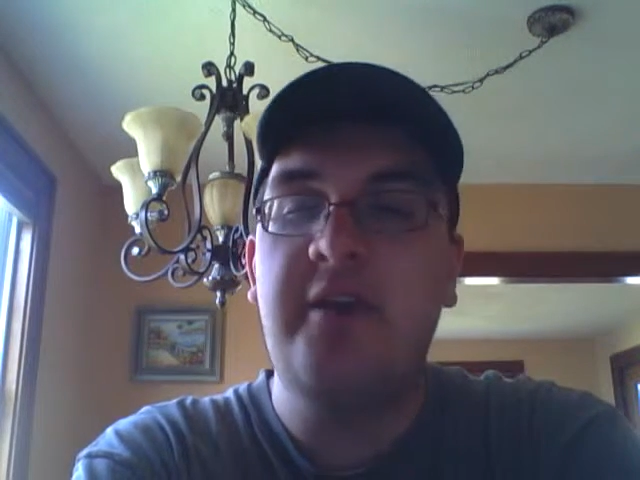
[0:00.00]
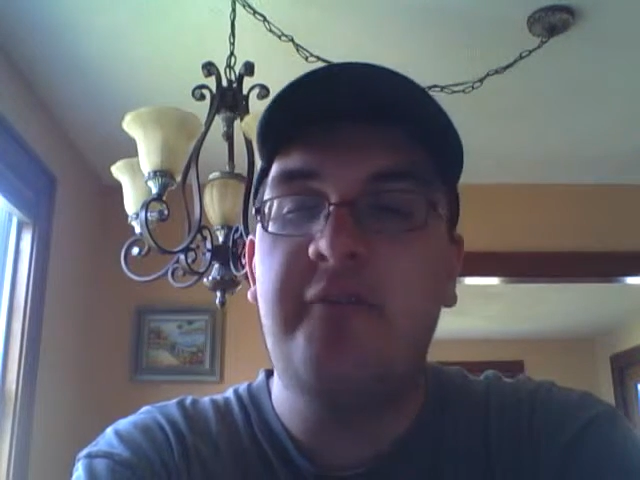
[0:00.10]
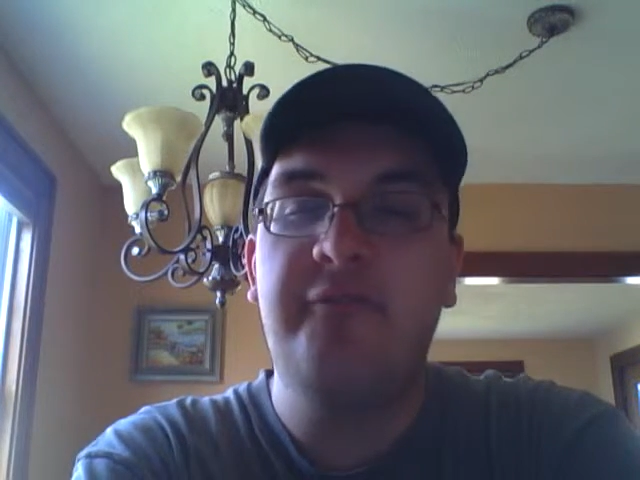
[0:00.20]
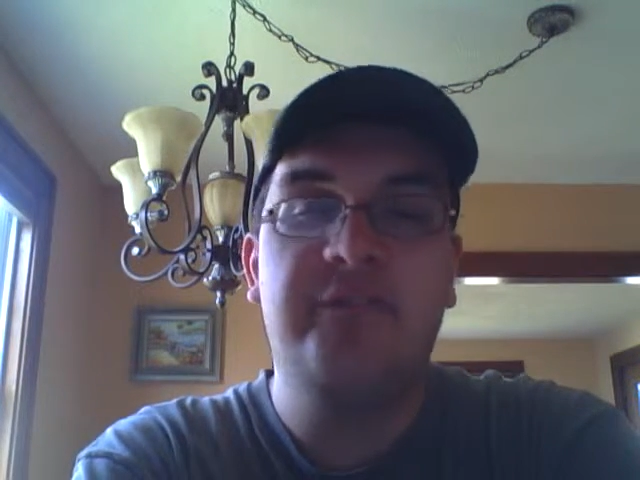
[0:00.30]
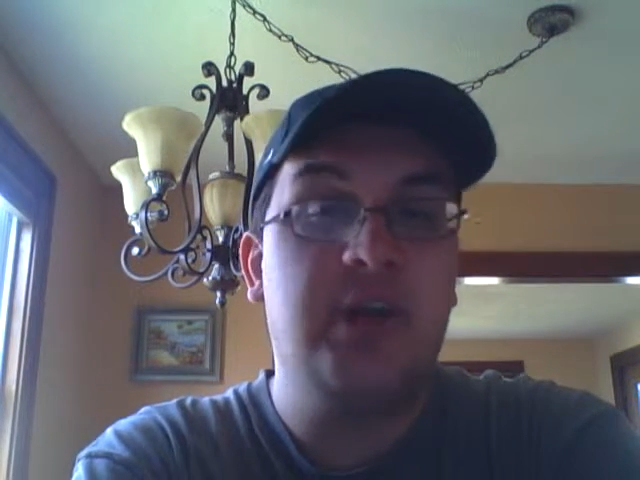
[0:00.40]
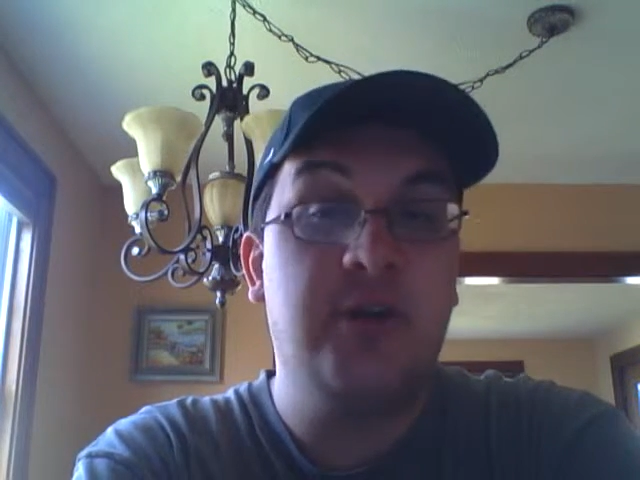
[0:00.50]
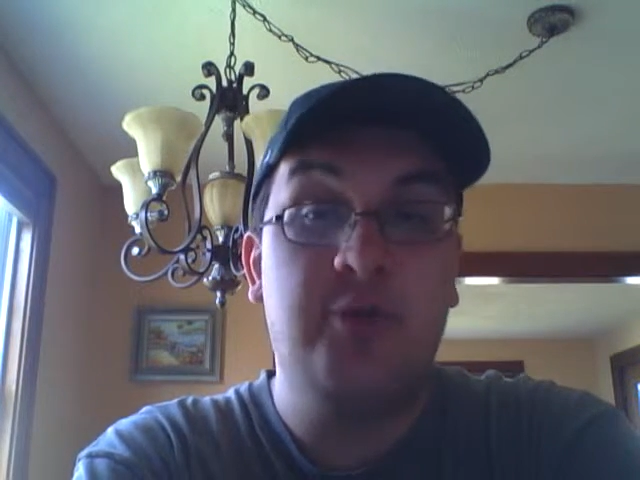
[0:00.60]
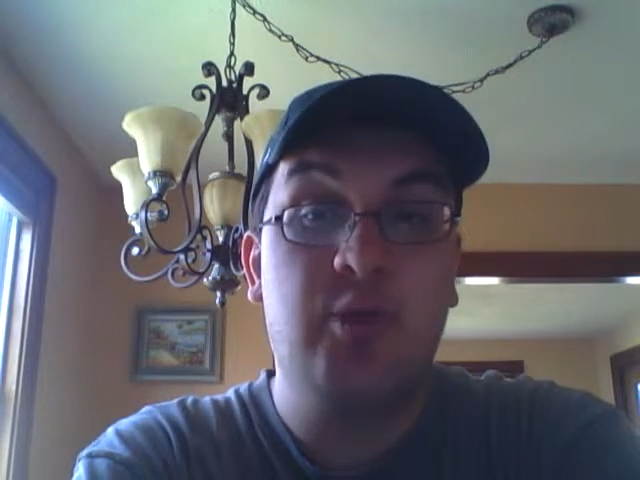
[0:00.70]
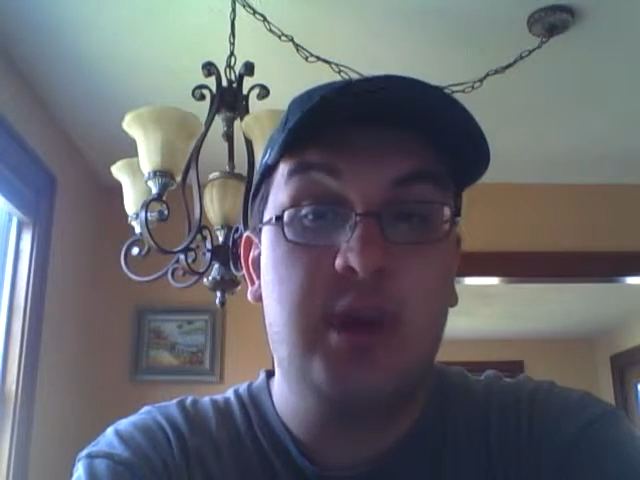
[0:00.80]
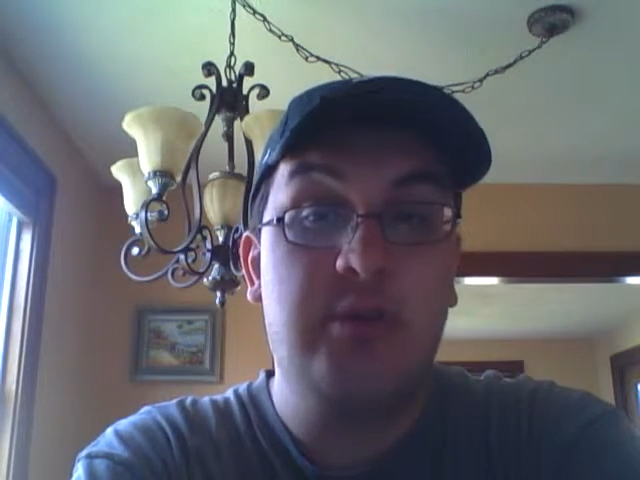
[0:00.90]

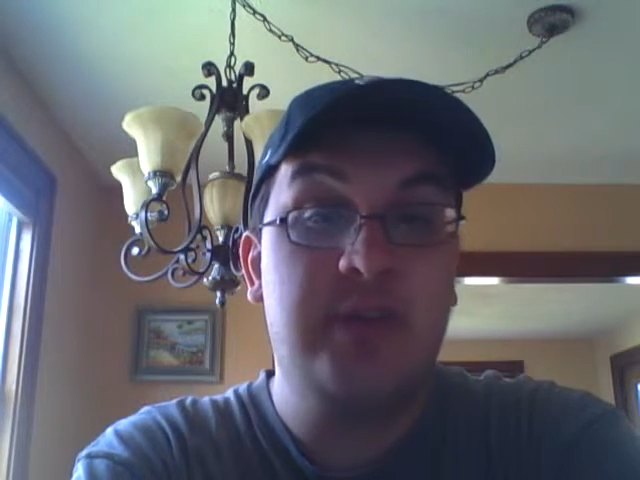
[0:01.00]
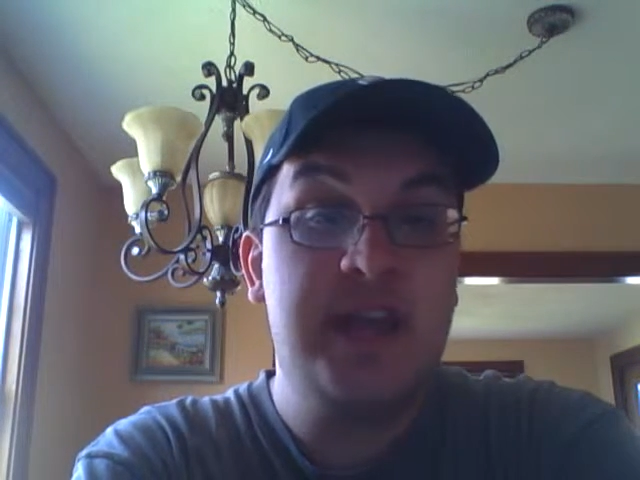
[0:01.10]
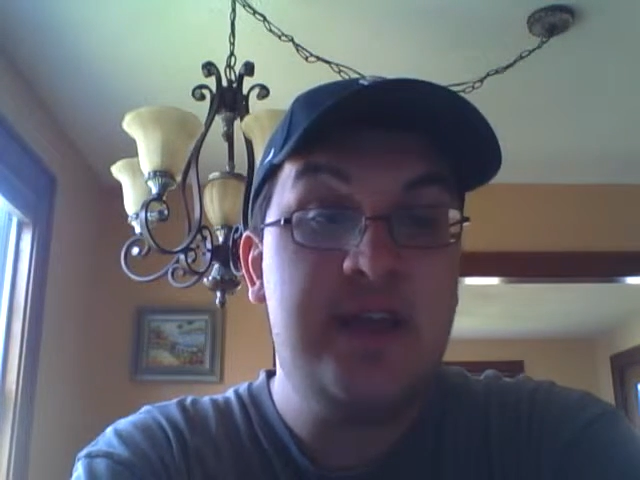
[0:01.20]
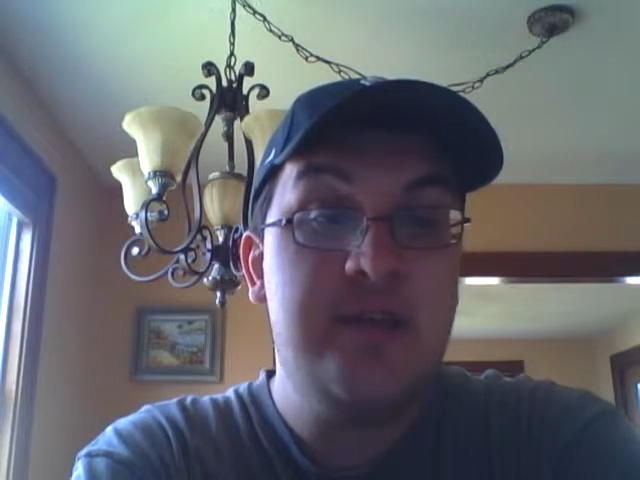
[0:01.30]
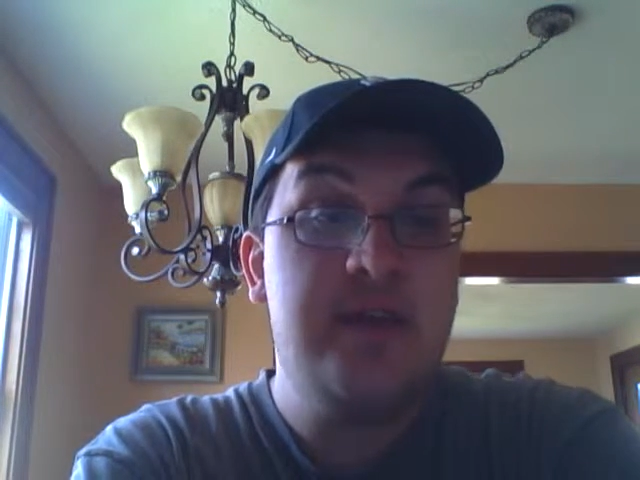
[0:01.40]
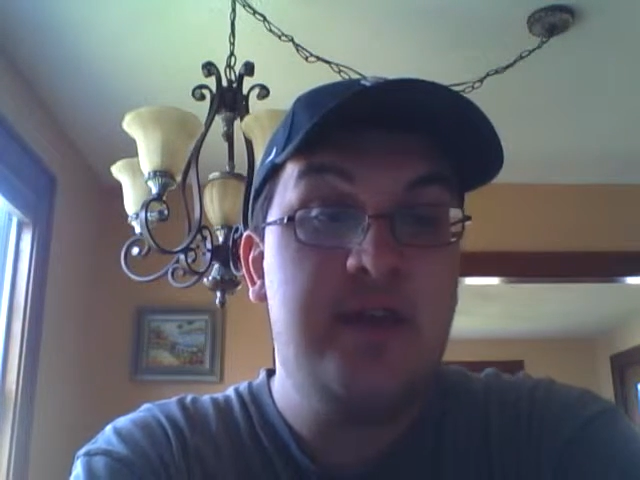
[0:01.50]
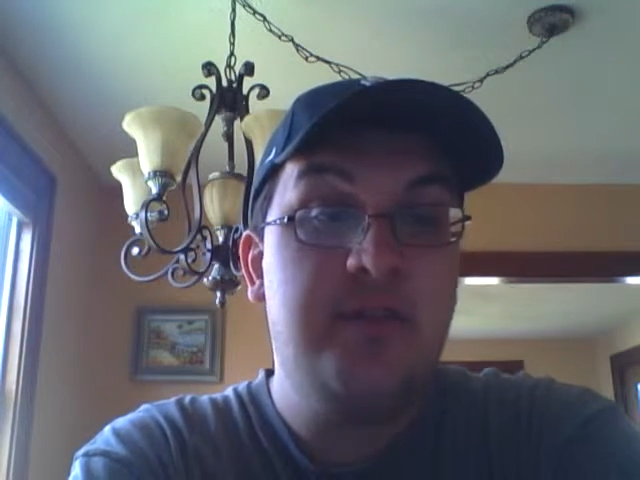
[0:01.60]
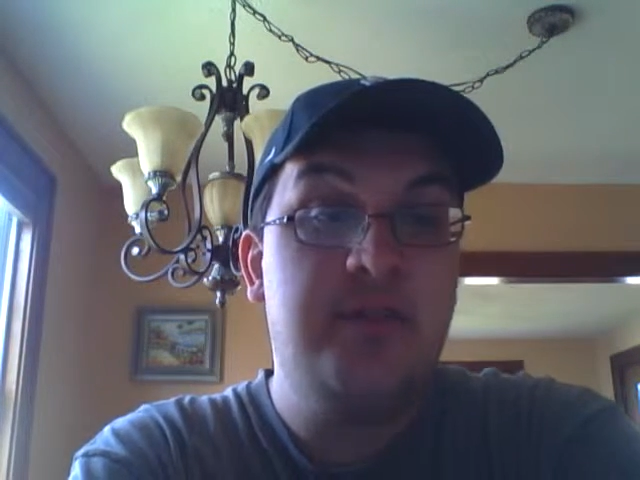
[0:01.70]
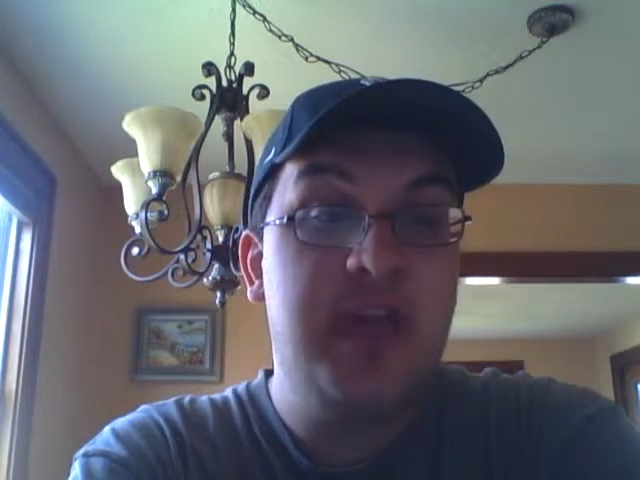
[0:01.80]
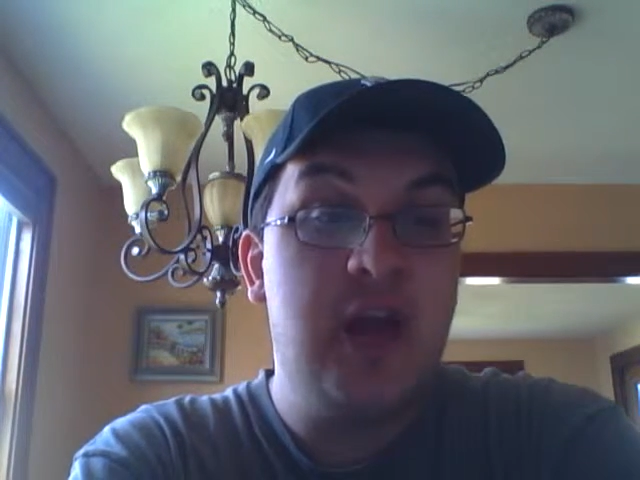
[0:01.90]
very rarely,
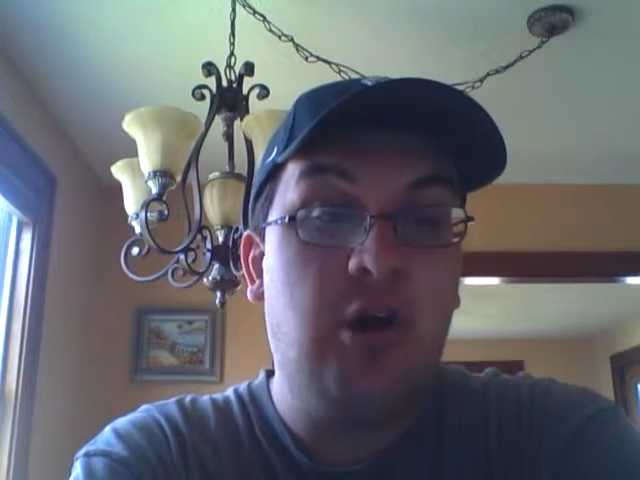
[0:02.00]
they